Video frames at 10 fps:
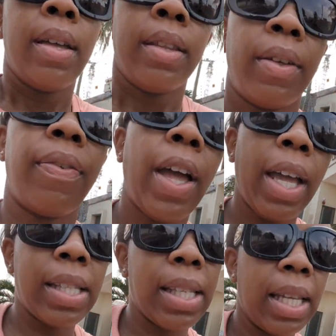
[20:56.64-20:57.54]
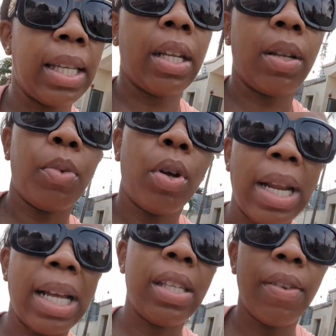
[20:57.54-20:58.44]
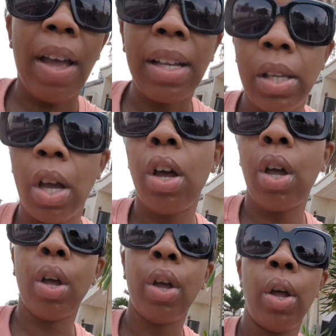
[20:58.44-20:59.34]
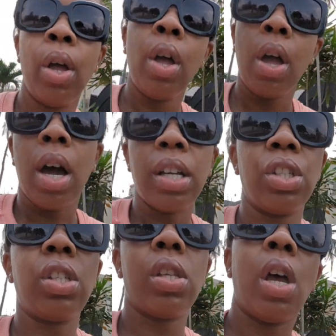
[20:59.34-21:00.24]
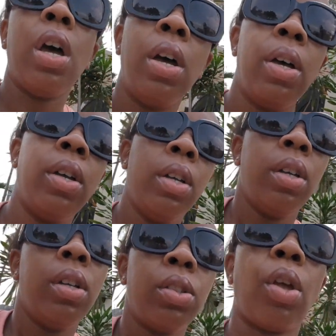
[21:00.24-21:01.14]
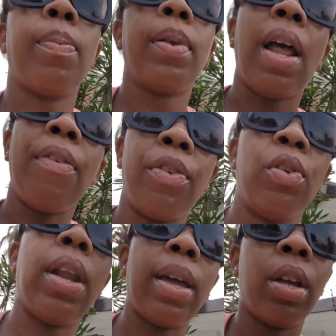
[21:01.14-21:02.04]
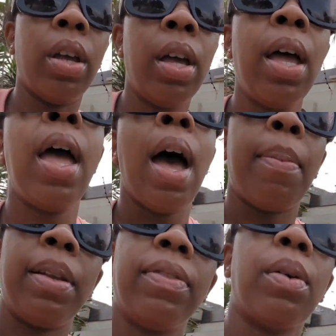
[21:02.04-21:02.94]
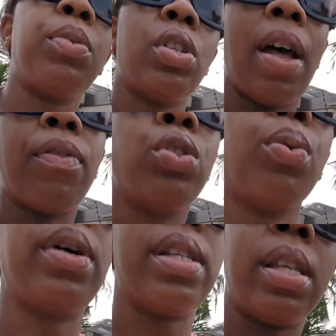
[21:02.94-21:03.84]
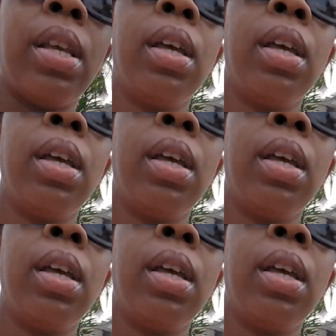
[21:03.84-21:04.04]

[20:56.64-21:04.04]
the vaccine, and I'm not an anti-vaxxer. I just don't believe, I feel like, I believe that we should have a choice,